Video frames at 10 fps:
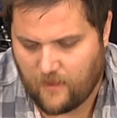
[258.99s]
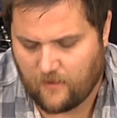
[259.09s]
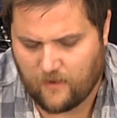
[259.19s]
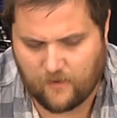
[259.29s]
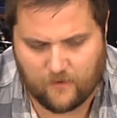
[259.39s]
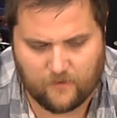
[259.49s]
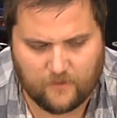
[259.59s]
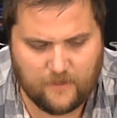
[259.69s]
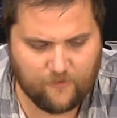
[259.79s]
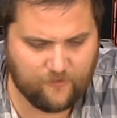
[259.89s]

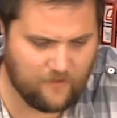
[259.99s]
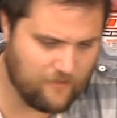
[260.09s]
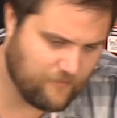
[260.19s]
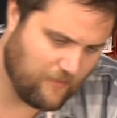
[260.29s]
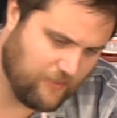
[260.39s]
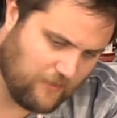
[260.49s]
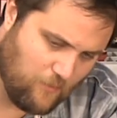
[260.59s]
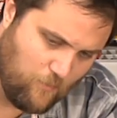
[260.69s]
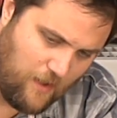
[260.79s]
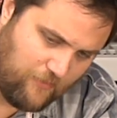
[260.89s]
ESC is, I think, a
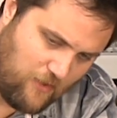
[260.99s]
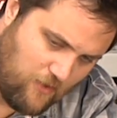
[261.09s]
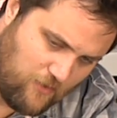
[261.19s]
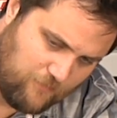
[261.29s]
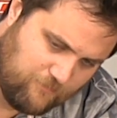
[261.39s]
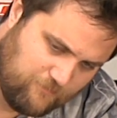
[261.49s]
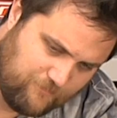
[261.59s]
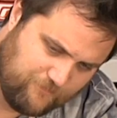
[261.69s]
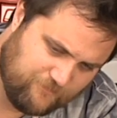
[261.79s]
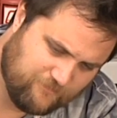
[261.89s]
well-known,
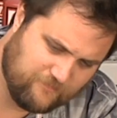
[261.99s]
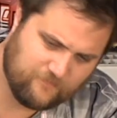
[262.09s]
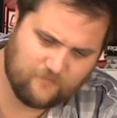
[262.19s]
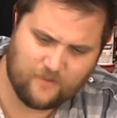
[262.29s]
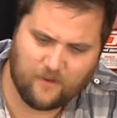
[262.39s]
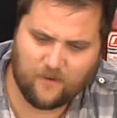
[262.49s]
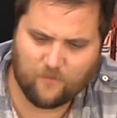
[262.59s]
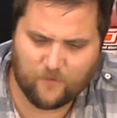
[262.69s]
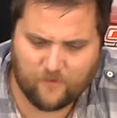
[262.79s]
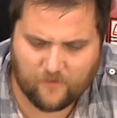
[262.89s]

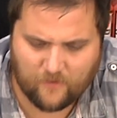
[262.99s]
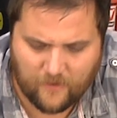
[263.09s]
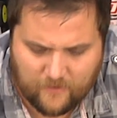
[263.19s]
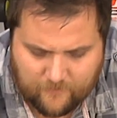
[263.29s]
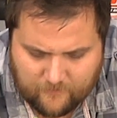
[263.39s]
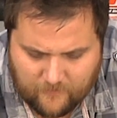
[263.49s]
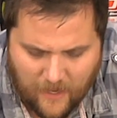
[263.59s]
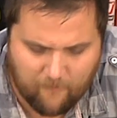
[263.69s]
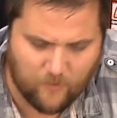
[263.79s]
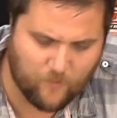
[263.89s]

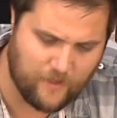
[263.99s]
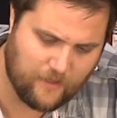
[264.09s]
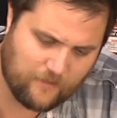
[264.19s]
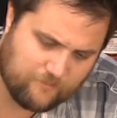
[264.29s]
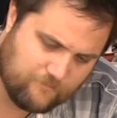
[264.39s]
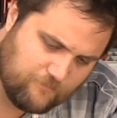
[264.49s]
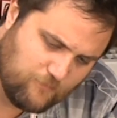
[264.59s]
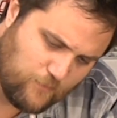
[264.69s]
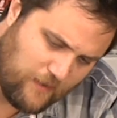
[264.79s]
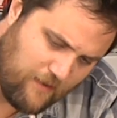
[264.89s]
hobby wing,
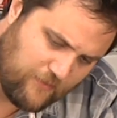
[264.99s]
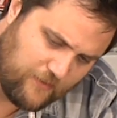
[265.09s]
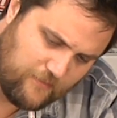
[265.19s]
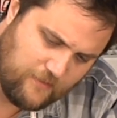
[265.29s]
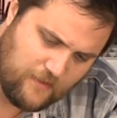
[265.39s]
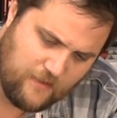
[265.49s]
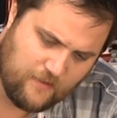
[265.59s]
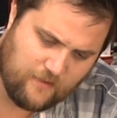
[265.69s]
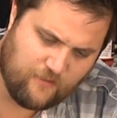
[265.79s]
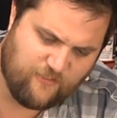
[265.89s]
whatever.
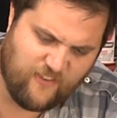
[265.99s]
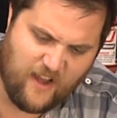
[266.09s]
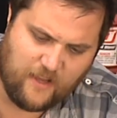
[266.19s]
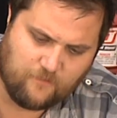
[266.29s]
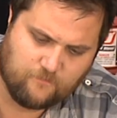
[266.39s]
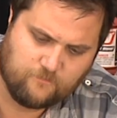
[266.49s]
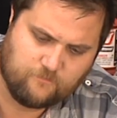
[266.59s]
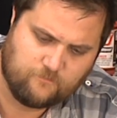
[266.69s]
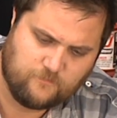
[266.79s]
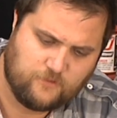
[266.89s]
It's fine,
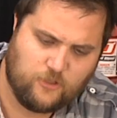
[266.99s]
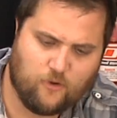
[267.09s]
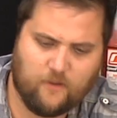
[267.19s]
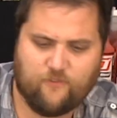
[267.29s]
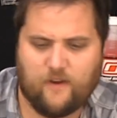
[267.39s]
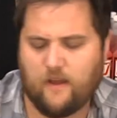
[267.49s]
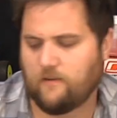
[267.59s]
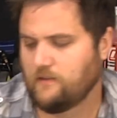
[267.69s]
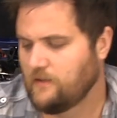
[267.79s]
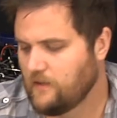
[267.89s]
totally
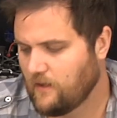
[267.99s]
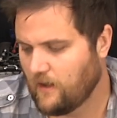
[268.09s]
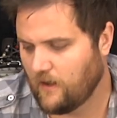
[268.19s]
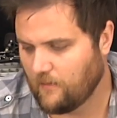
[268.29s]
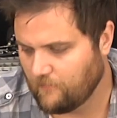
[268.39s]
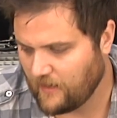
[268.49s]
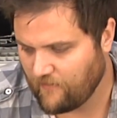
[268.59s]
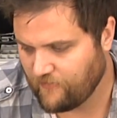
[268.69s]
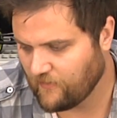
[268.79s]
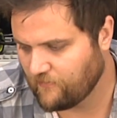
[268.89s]
fine, and I
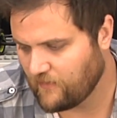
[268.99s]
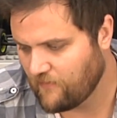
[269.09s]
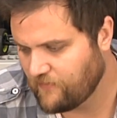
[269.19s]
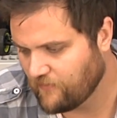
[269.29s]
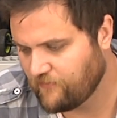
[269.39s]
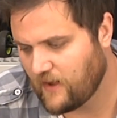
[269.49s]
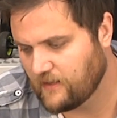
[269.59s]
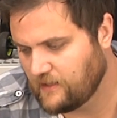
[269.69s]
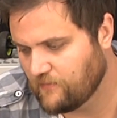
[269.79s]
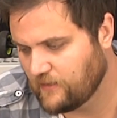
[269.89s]
feel
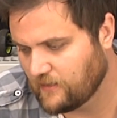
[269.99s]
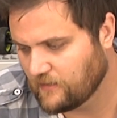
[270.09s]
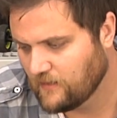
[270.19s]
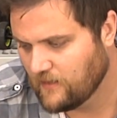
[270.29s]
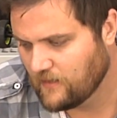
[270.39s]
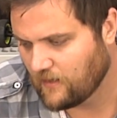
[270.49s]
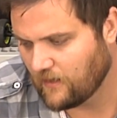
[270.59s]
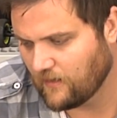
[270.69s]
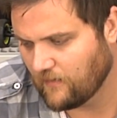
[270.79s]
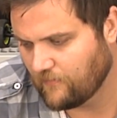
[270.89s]
fine giving
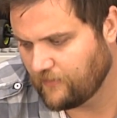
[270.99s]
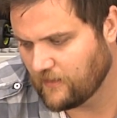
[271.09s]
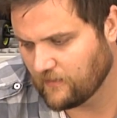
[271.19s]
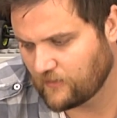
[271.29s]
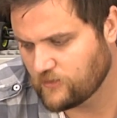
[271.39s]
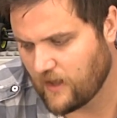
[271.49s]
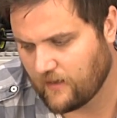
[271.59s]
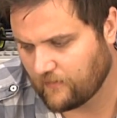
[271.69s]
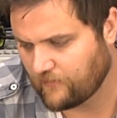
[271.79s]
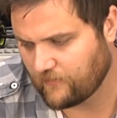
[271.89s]
the
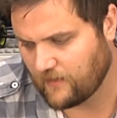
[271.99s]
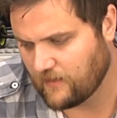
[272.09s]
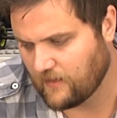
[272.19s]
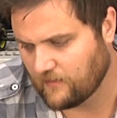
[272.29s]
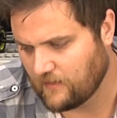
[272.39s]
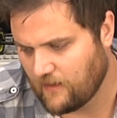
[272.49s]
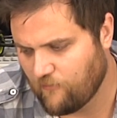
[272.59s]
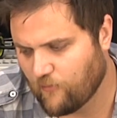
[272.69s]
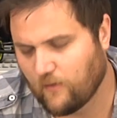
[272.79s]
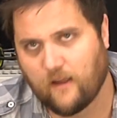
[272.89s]
electronics in it a
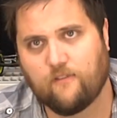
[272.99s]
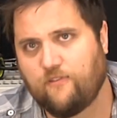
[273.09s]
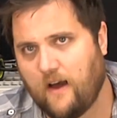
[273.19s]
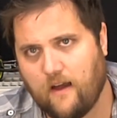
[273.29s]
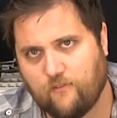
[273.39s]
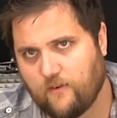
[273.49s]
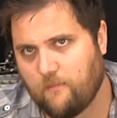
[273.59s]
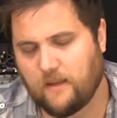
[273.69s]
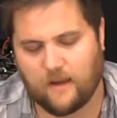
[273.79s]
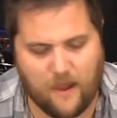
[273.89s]
4 out of 5. I
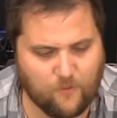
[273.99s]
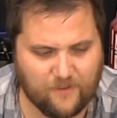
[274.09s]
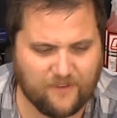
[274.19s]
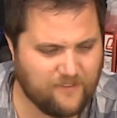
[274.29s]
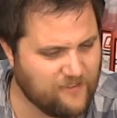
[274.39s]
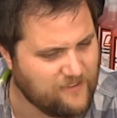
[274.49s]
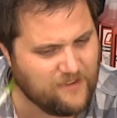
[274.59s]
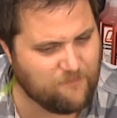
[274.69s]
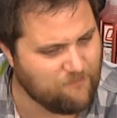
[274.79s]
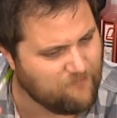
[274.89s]
mean, I would like to
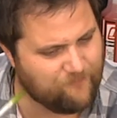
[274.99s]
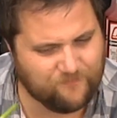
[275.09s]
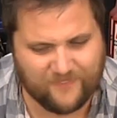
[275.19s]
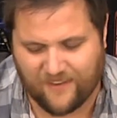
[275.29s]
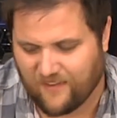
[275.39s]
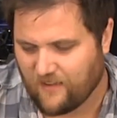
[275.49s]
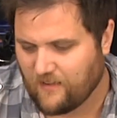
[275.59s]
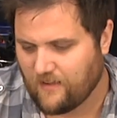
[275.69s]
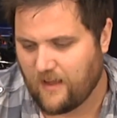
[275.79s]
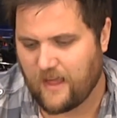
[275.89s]
see,
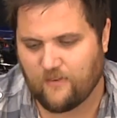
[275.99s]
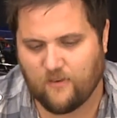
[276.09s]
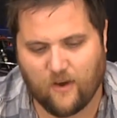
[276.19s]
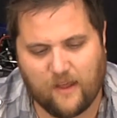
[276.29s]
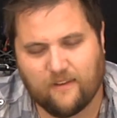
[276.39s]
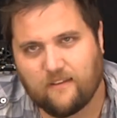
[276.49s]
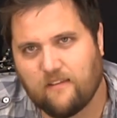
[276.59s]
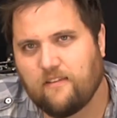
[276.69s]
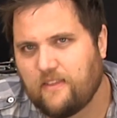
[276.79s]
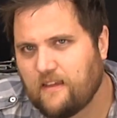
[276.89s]
I don't know, I'd like to
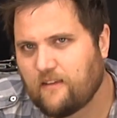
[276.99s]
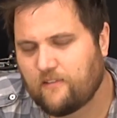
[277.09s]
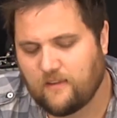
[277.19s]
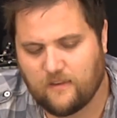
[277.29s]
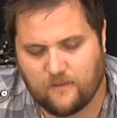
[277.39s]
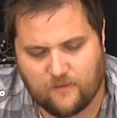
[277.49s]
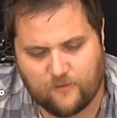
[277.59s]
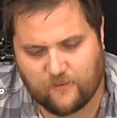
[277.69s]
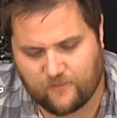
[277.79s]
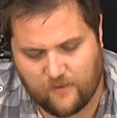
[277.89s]
see the ESC
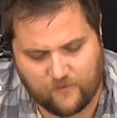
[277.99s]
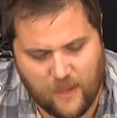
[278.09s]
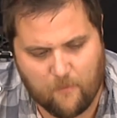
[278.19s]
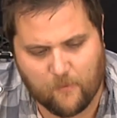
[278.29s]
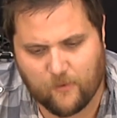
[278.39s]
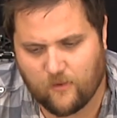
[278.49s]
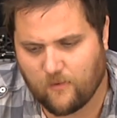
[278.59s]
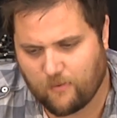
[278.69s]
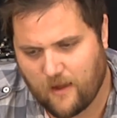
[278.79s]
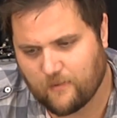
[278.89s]
6S capable
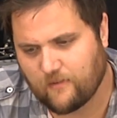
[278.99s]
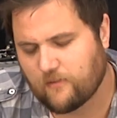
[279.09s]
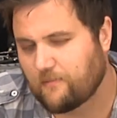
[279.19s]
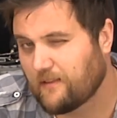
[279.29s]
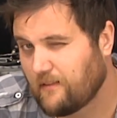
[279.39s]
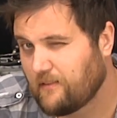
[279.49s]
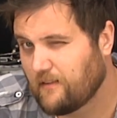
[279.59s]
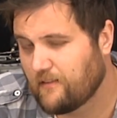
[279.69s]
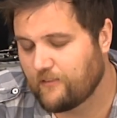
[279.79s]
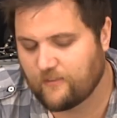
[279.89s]
probably in something like
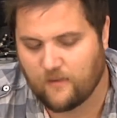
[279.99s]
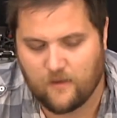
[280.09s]
this.